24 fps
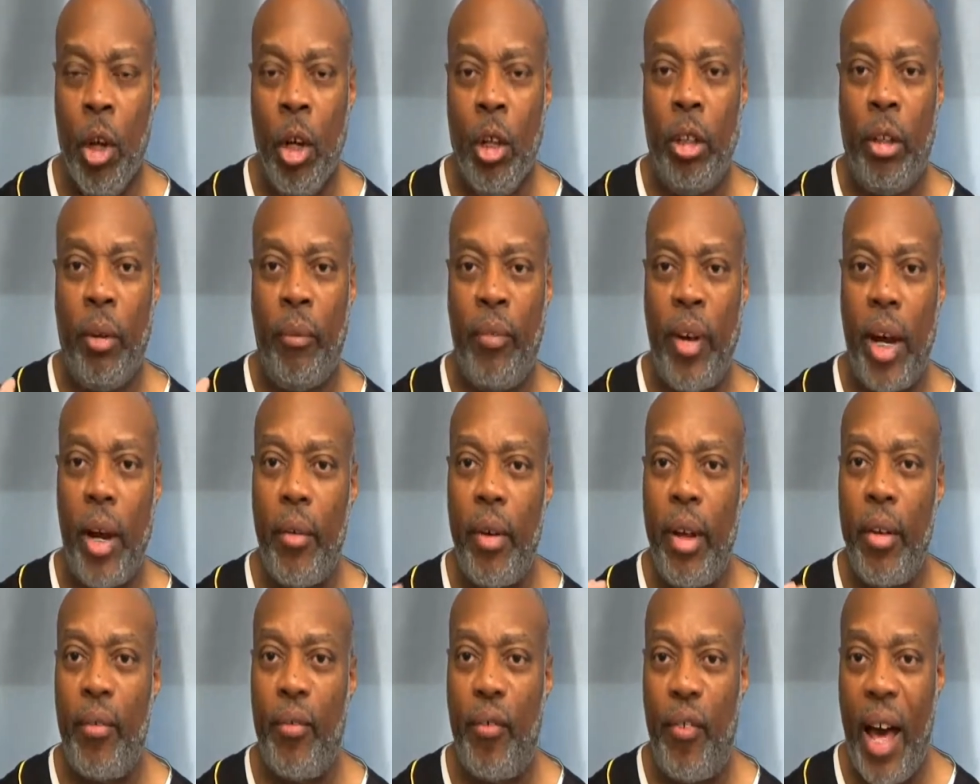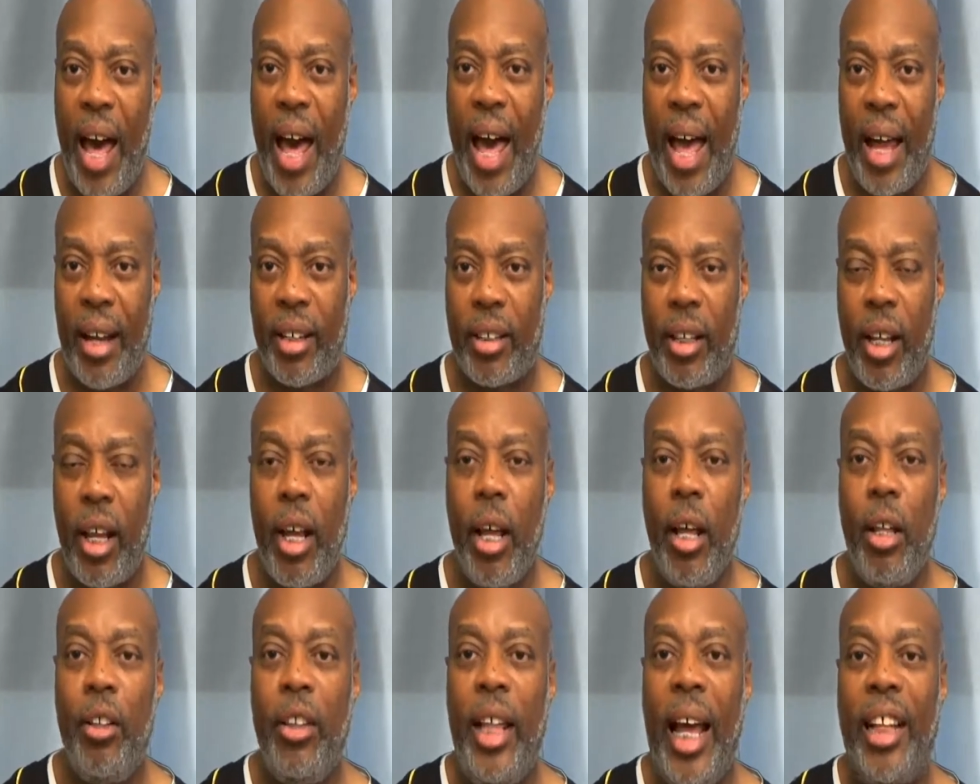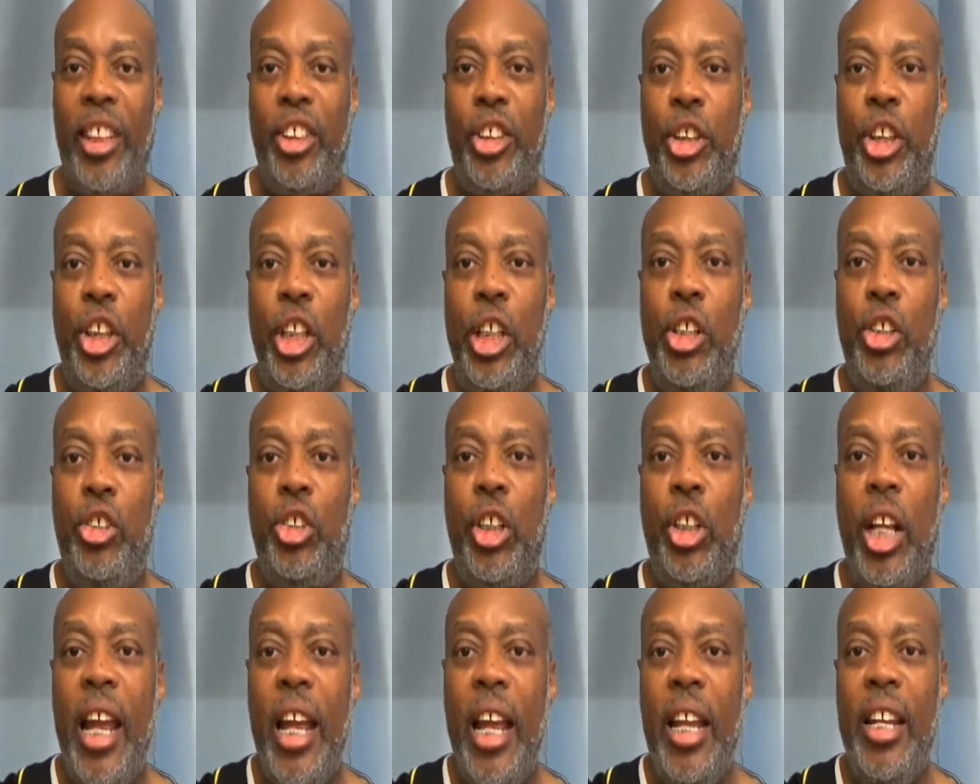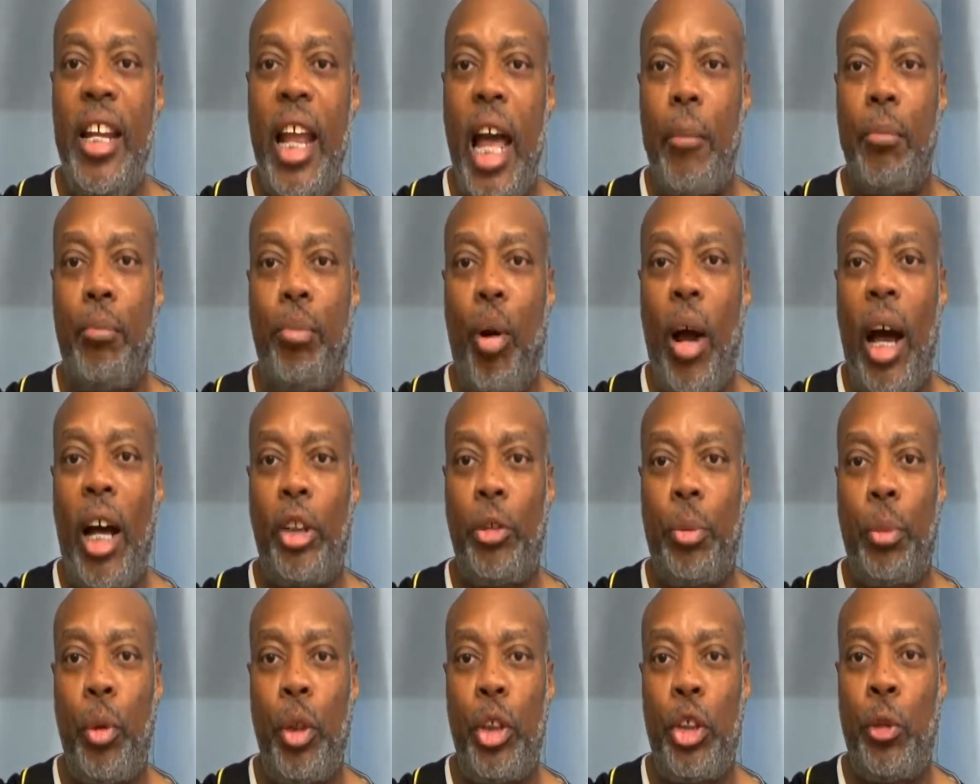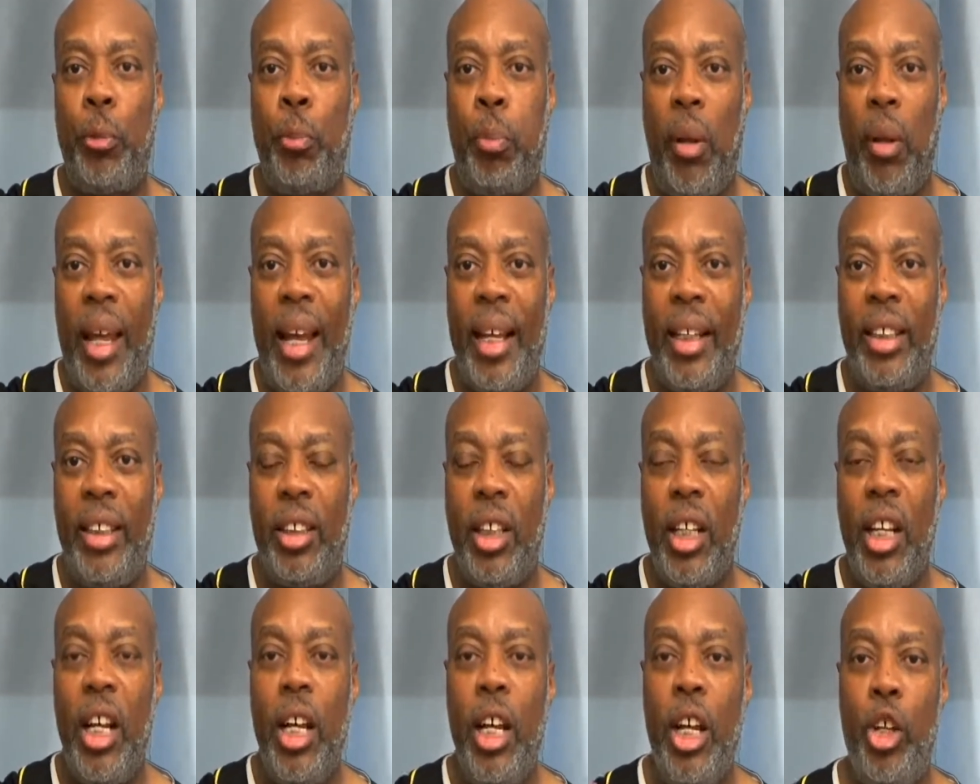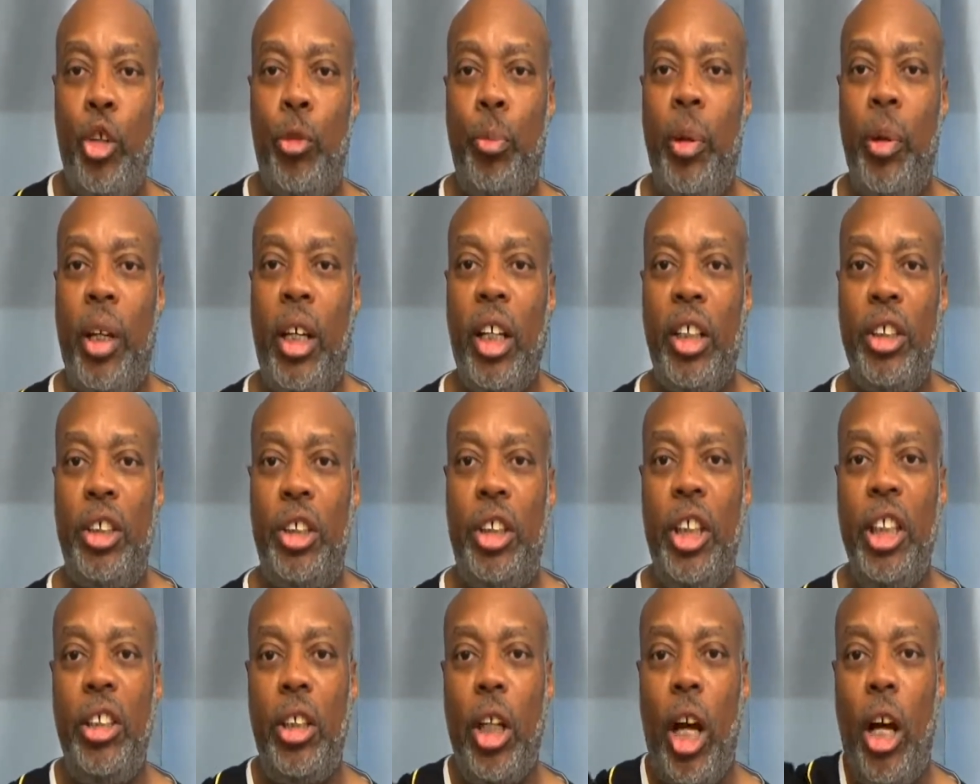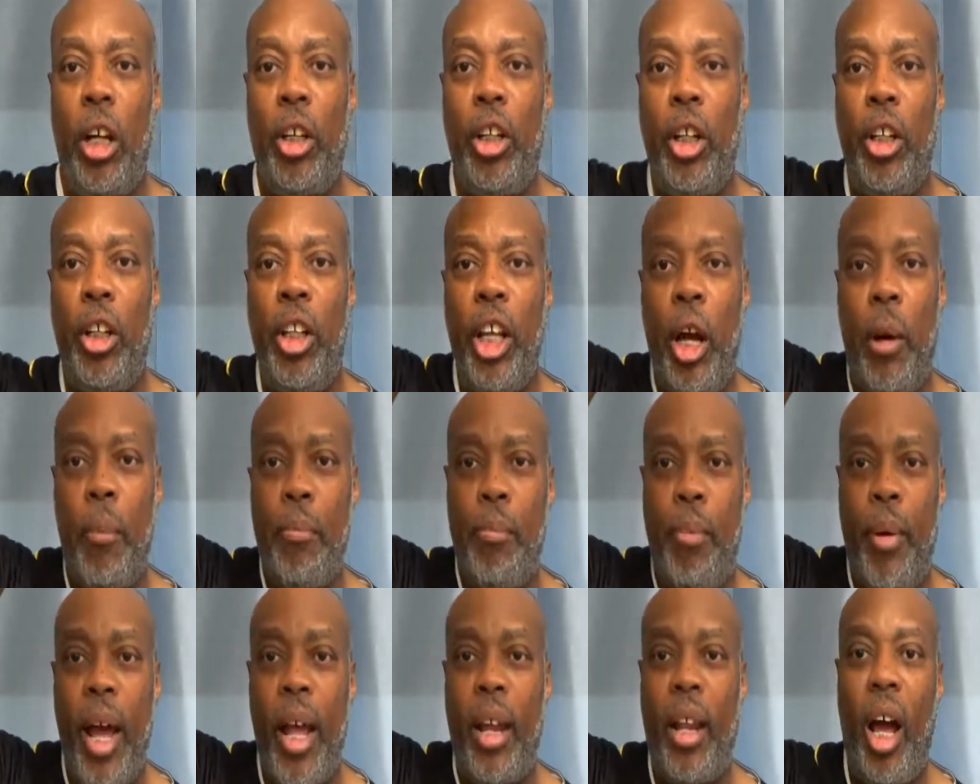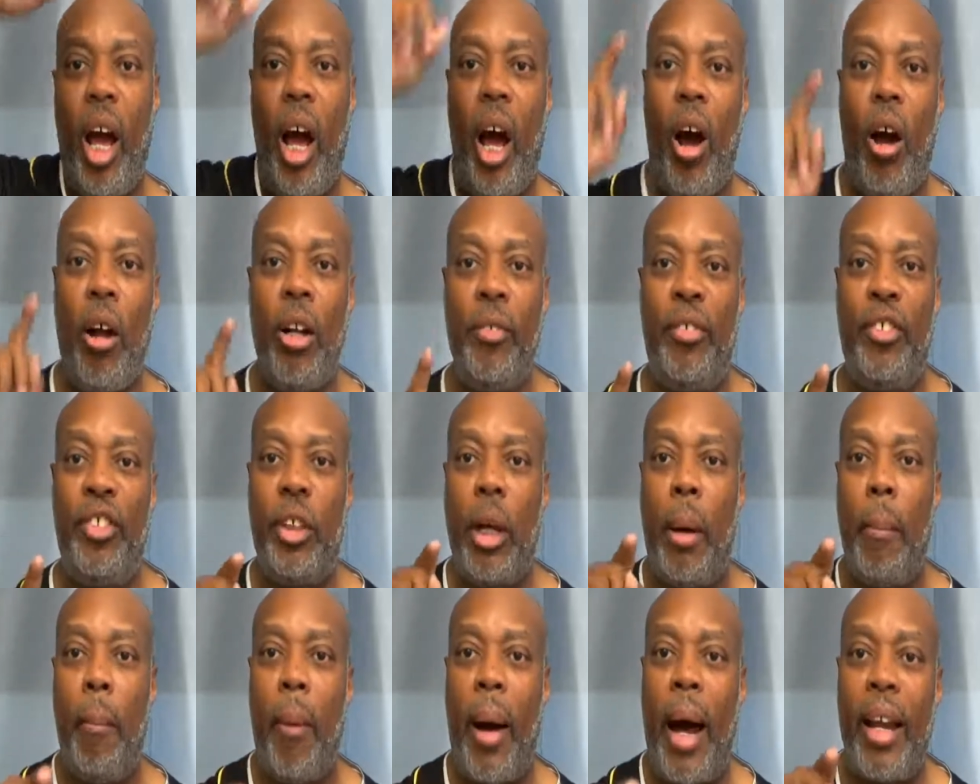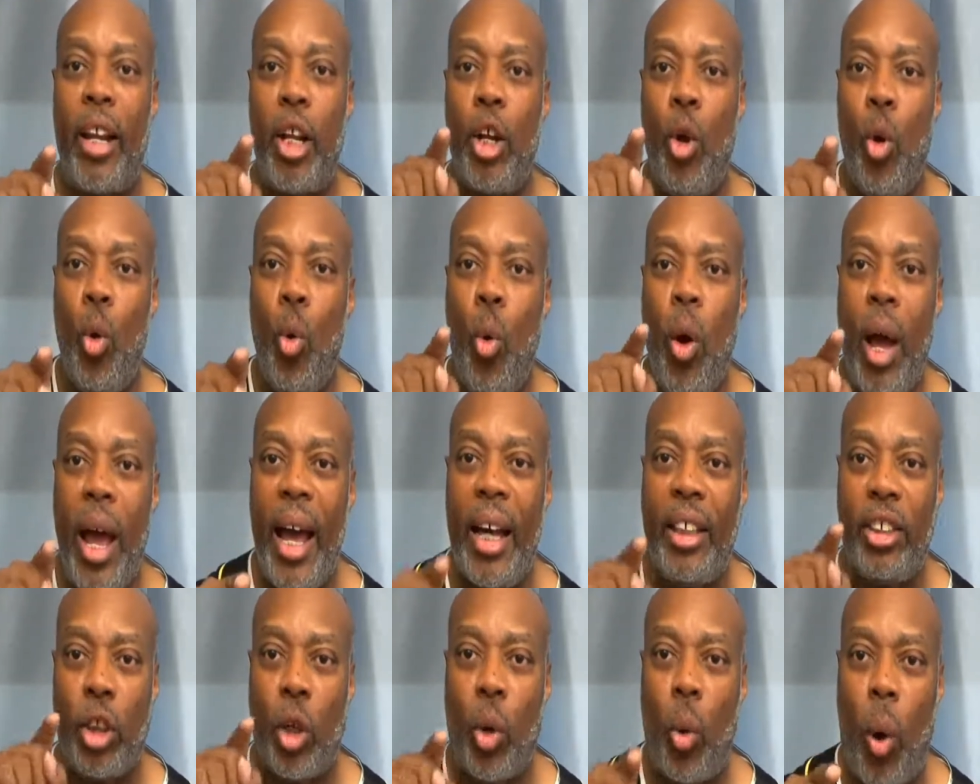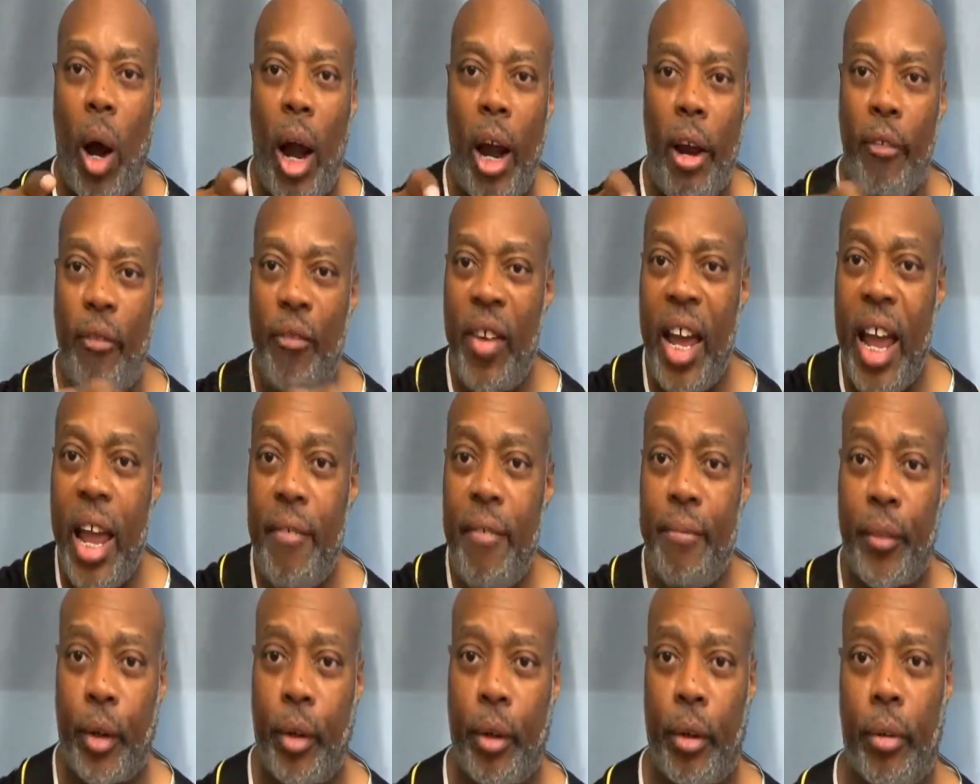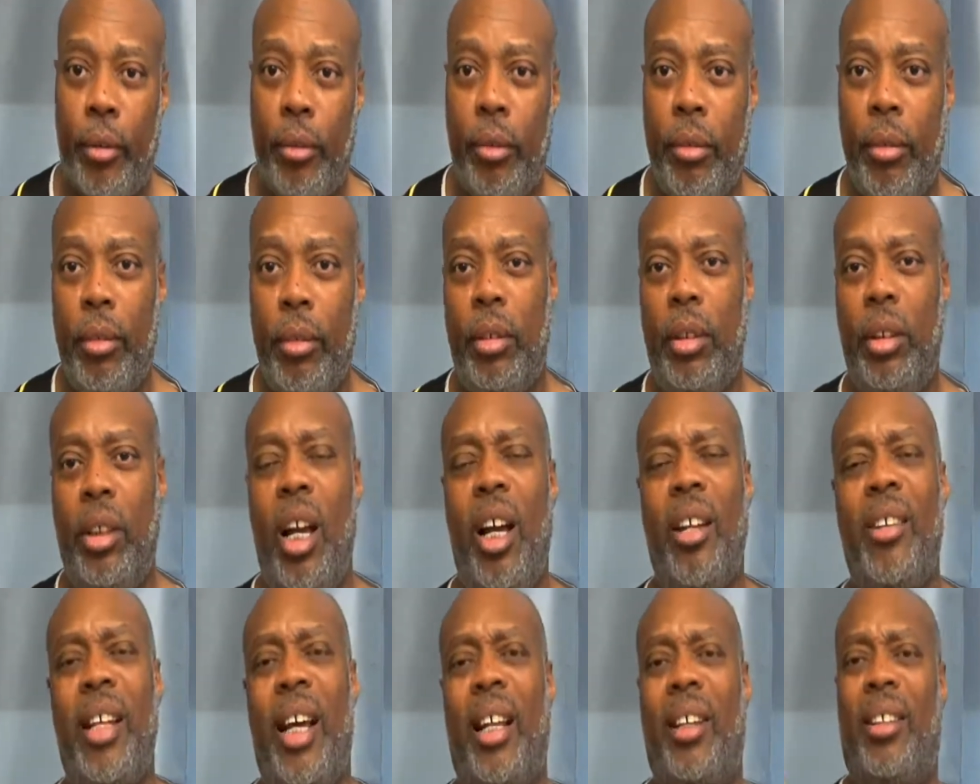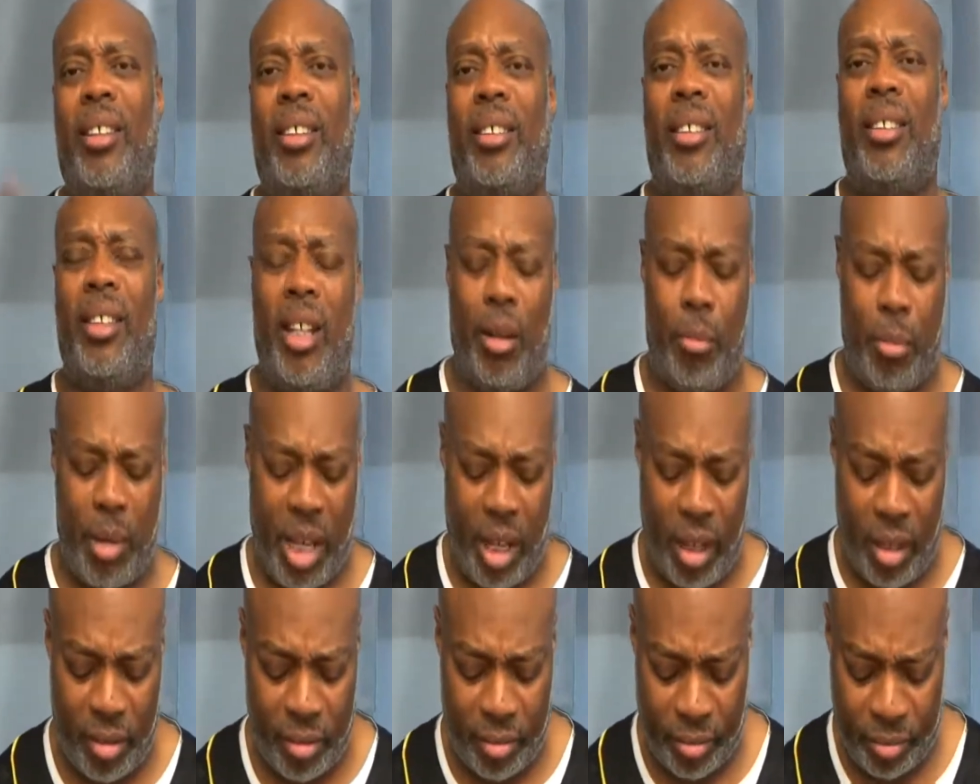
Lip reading: The very fact that she's in that prosperous place is because she's under the umbrella of somebody who has acquired favor. Y'all not listening to me.